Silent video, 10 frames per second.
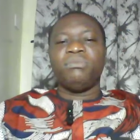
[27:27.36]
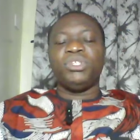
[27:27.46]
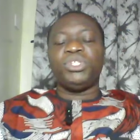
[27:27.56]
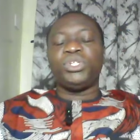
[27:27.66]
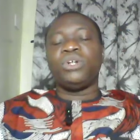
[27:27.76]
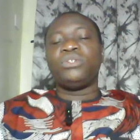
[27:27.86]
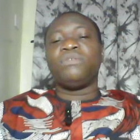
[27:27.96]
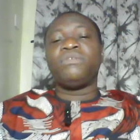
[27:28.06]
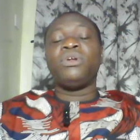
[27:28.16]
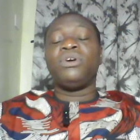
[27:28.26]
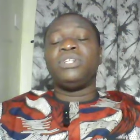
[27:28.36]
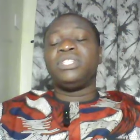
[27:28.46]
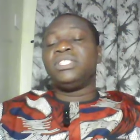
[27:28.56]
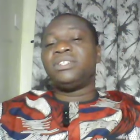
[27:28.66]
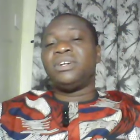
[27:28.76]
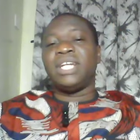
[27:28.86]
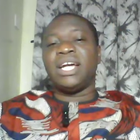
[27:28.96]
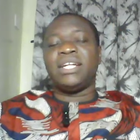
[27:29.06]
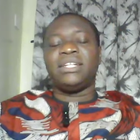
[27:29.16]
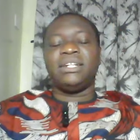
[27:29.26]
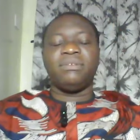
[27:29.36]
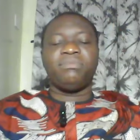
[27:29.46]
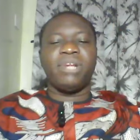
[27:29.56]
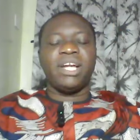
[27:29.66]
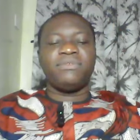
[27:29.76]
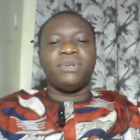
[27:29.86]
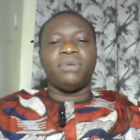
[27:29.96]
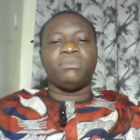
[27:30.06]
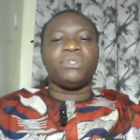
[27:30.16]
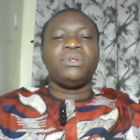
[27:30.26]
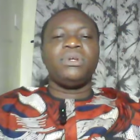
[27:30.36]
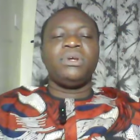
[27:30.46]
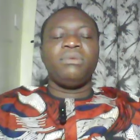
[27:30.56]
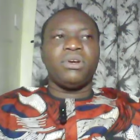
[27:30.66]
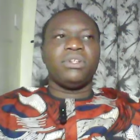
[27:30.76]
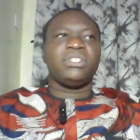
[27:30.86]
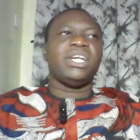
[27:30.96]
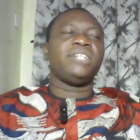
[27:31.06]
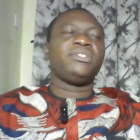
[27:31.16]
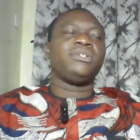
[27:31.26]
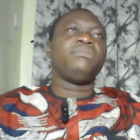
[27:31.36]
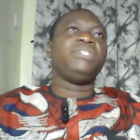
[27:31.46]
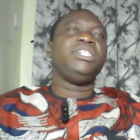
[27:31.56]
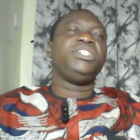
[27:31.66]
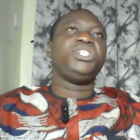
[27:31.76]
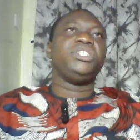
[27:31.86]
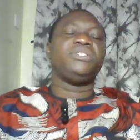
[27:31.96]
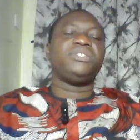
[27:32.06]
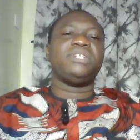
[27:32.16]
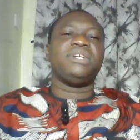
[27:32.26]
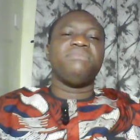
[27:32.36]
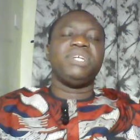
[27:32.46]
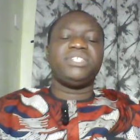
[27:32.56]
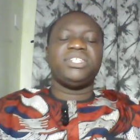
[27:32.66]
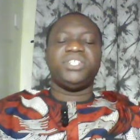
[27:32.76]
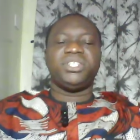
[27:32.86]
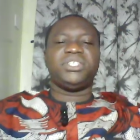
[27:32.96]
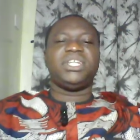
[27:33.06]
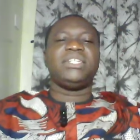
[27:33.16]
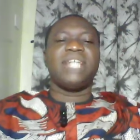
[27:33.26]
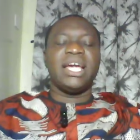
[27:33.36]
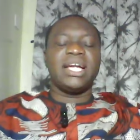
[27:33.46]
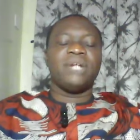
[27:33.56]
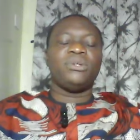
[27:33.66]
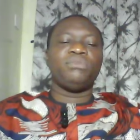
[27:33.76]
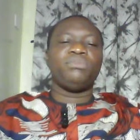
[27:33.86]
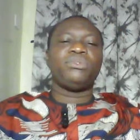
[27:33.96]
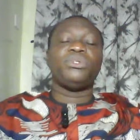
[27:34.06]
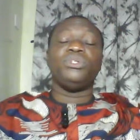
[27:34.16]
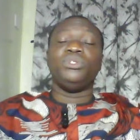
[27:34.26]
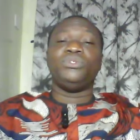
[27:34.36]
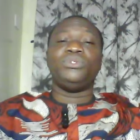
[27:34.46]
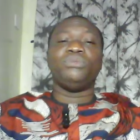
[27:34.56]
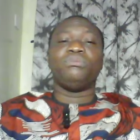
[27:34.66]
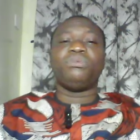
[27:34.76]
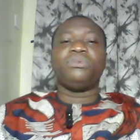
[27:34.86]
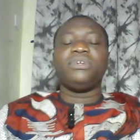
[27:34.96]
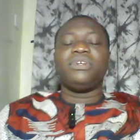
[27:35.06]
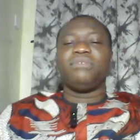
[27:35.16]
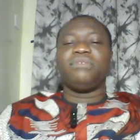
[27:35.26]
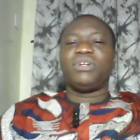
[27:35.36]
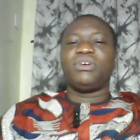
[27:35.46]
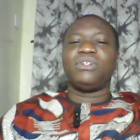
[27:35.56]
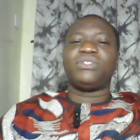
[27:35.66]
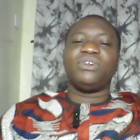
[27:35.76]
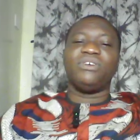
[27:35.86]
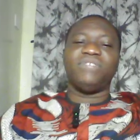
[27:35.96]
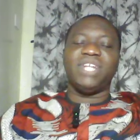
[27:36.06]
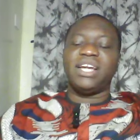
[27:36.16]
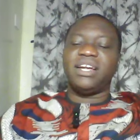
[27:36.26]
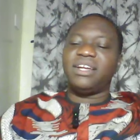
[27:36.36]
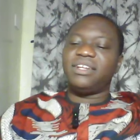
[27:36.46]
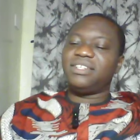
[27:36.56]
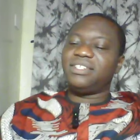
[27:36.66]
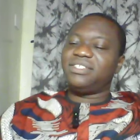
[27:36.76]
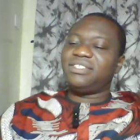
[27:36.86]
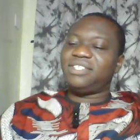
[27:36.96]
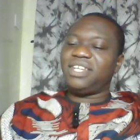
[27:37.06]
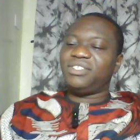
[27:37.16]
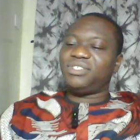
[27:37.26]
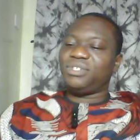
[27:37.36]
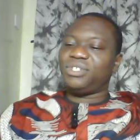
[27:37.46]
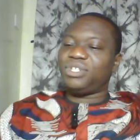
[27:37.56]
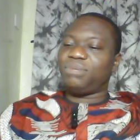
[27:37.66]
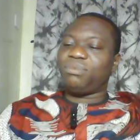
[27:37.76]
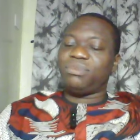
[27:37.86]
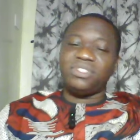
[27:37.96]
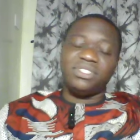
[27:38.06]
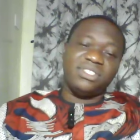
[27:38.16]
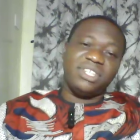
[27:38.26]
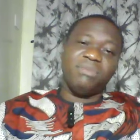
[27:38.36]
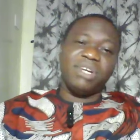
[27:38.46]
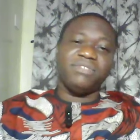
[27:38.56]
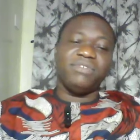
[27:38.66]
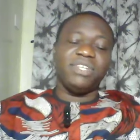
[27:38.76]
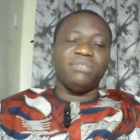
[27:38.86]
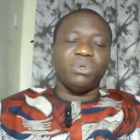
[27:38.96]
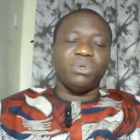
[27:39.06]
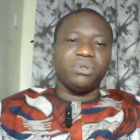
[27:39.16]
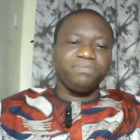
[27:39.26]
be sure to follow on these other platforms because there are some teachings and messages that I cannot put on YouTube because of their censorship, same as Facebook.